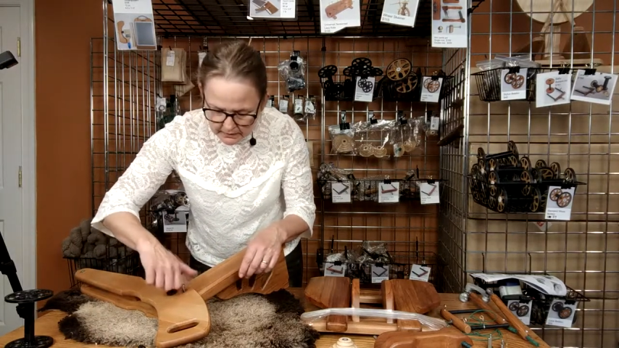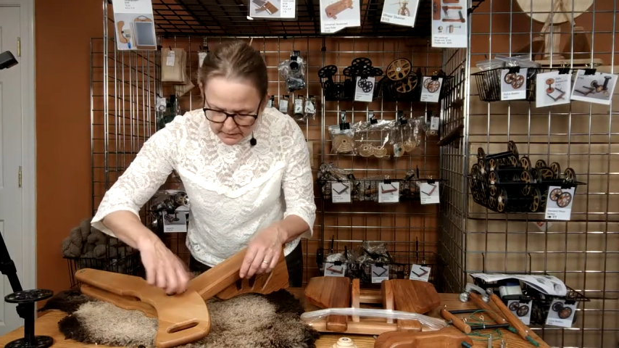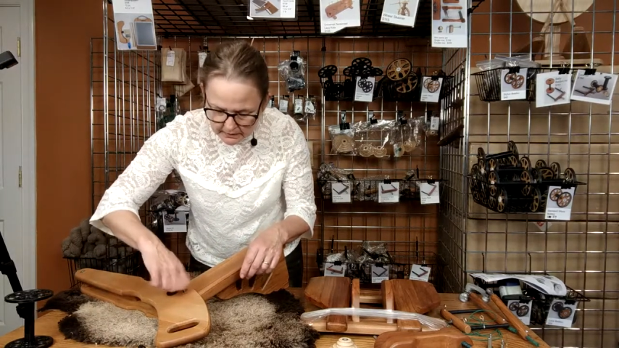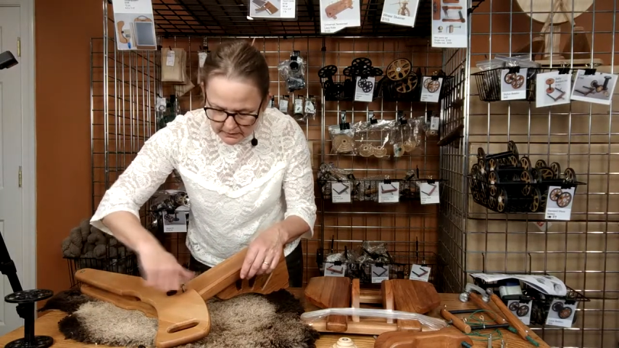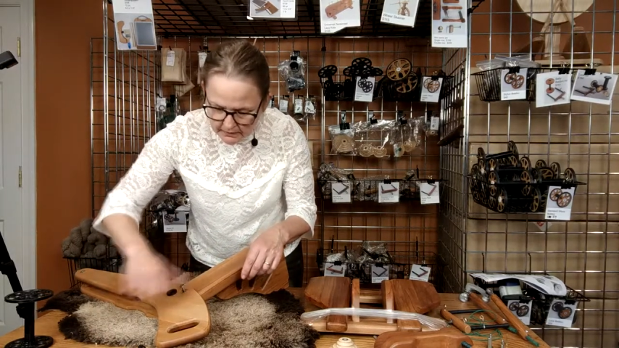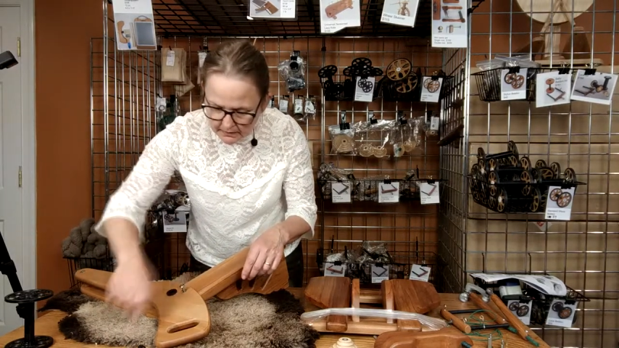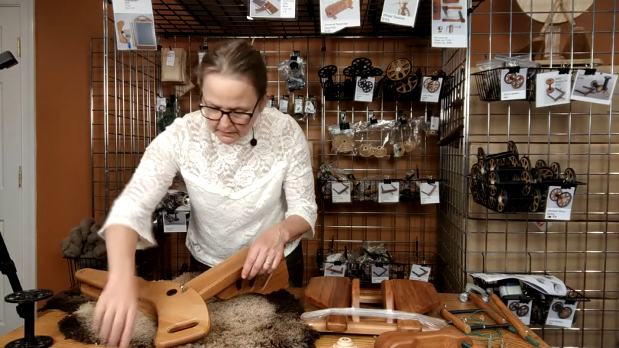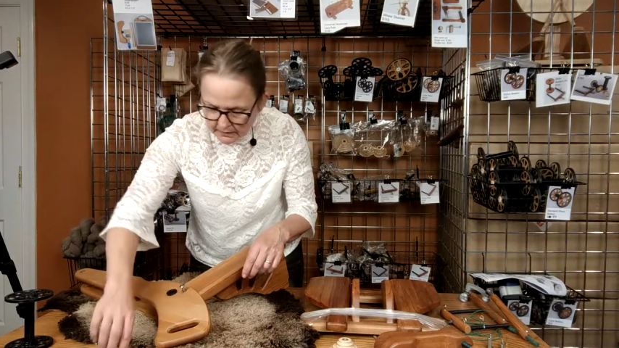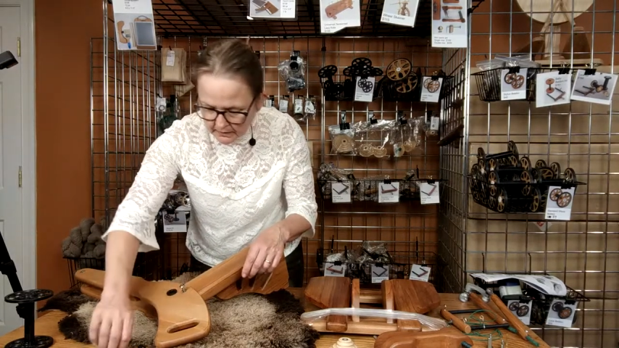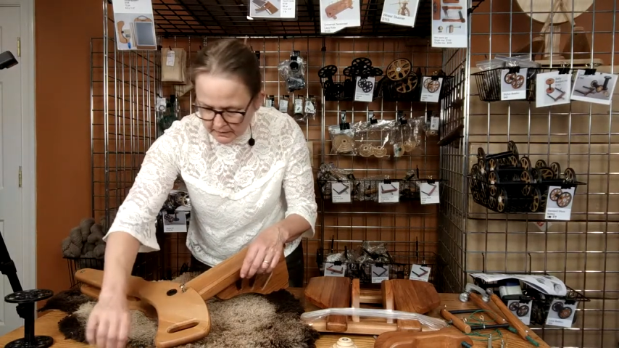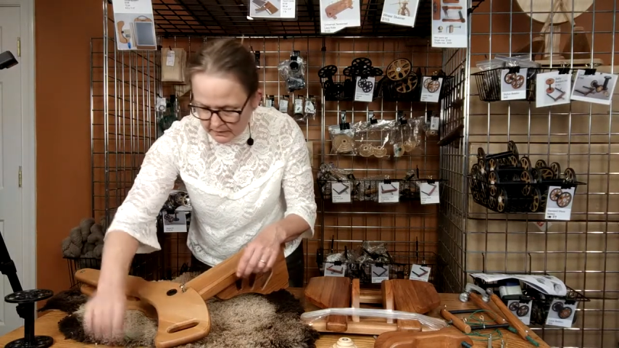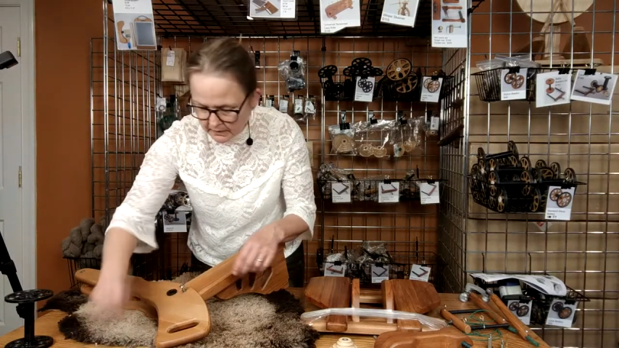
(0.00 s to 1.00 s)

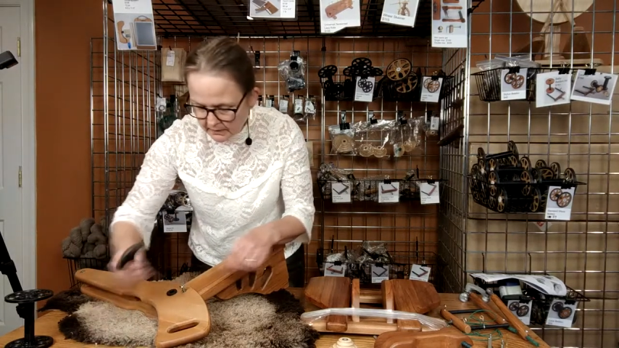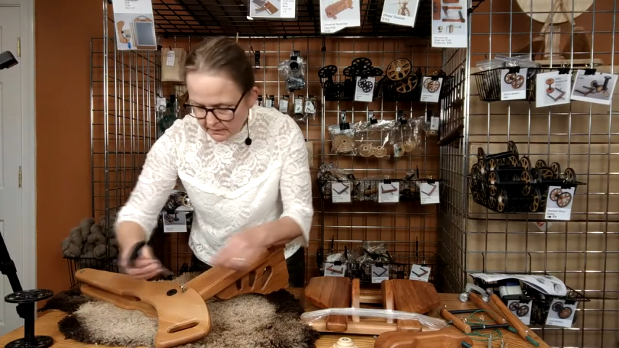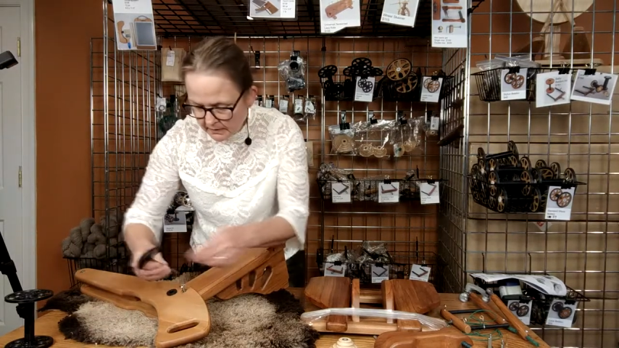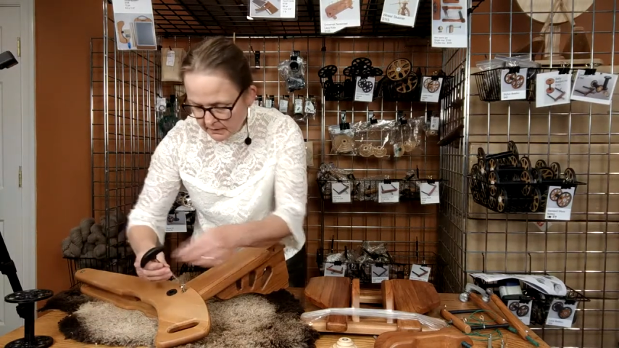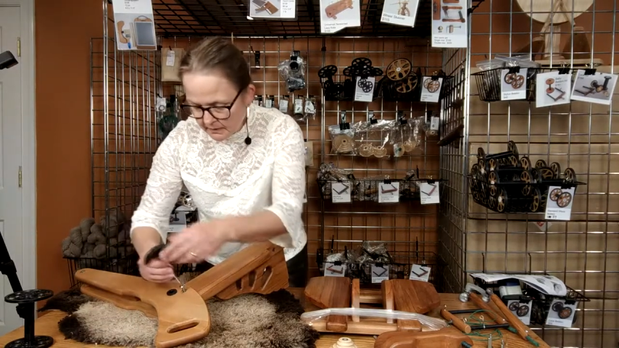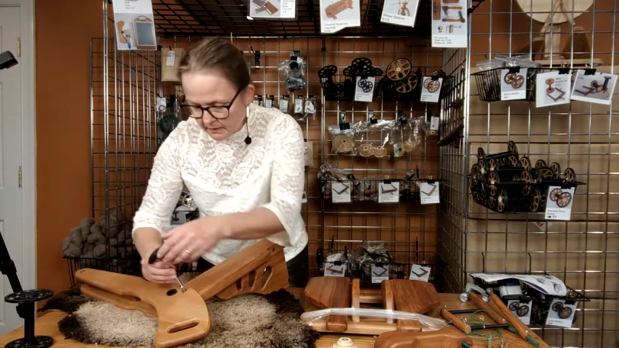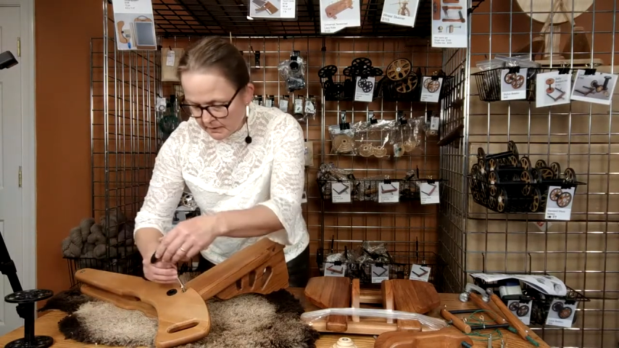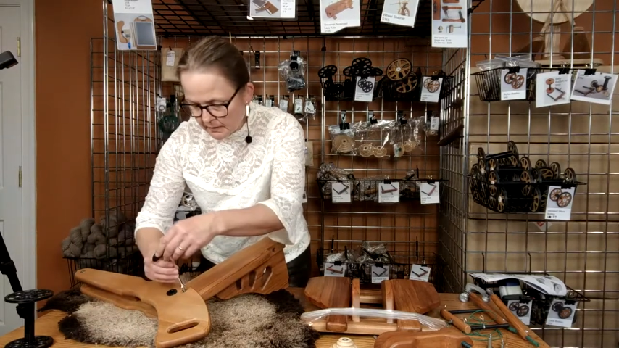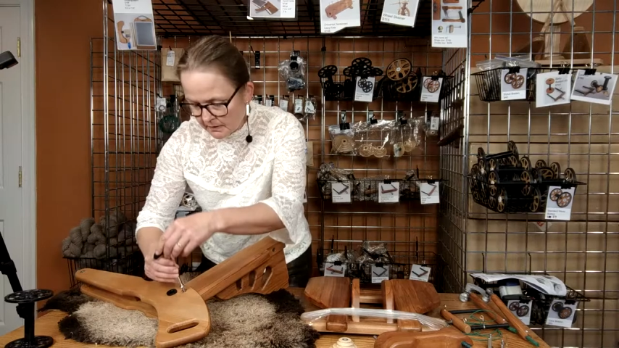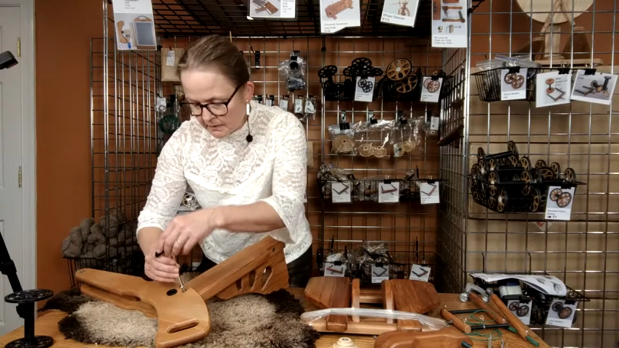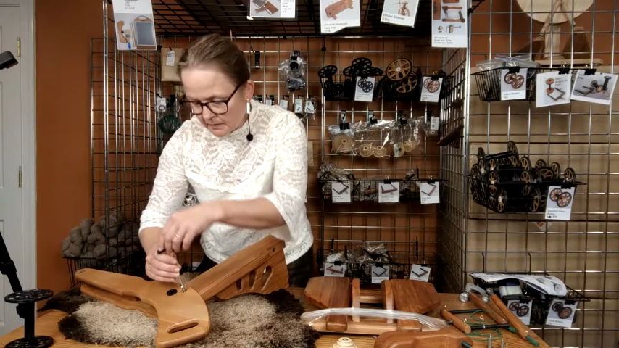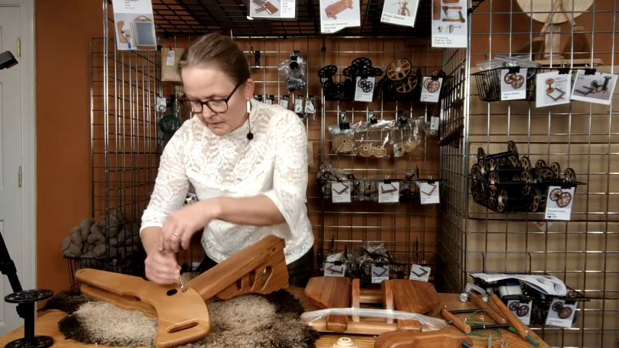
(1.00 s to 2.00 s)

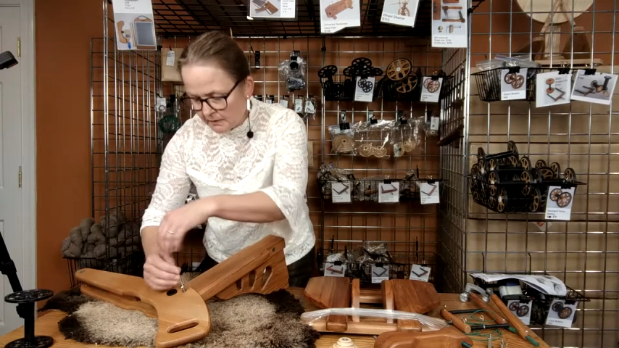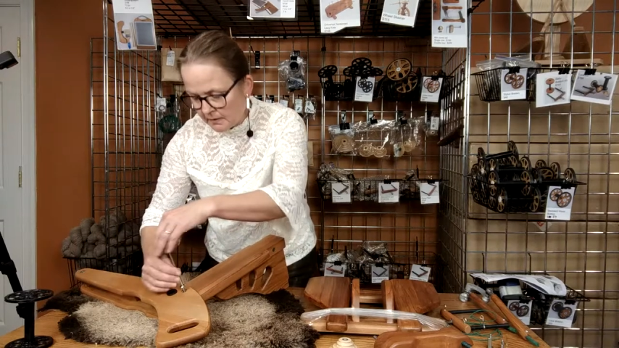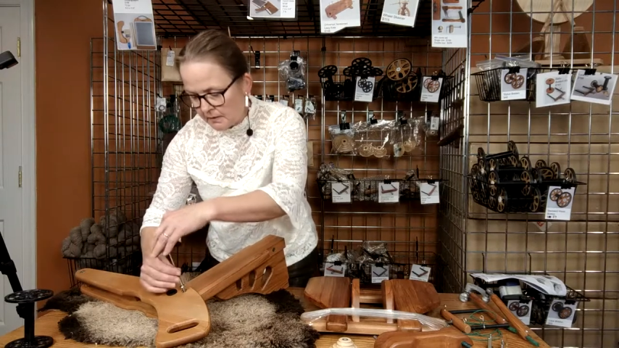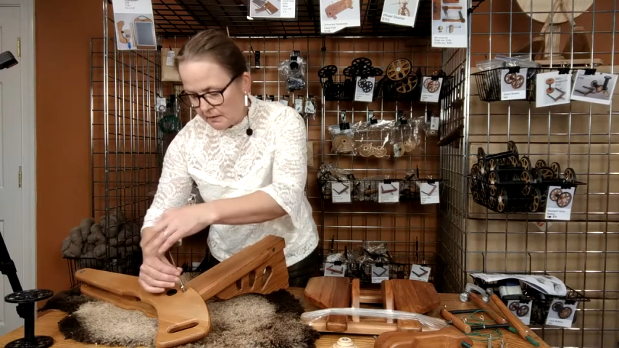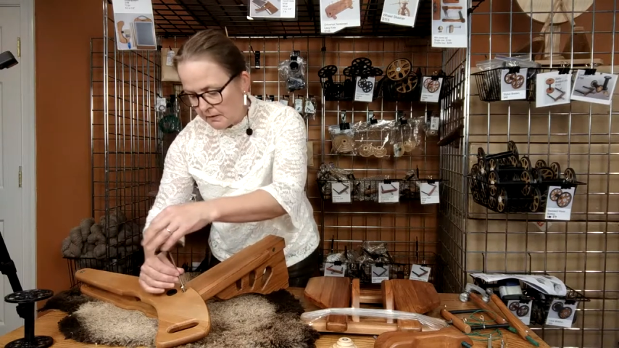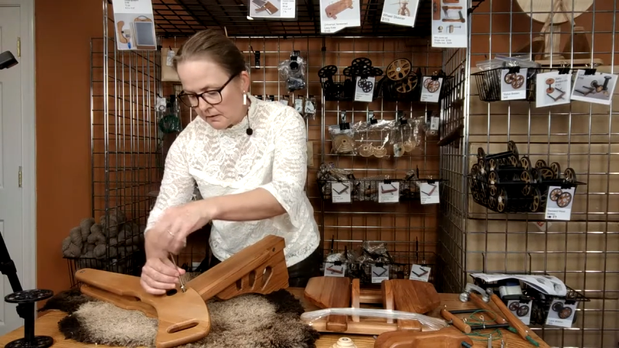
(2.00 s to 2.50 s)
Nothing is said.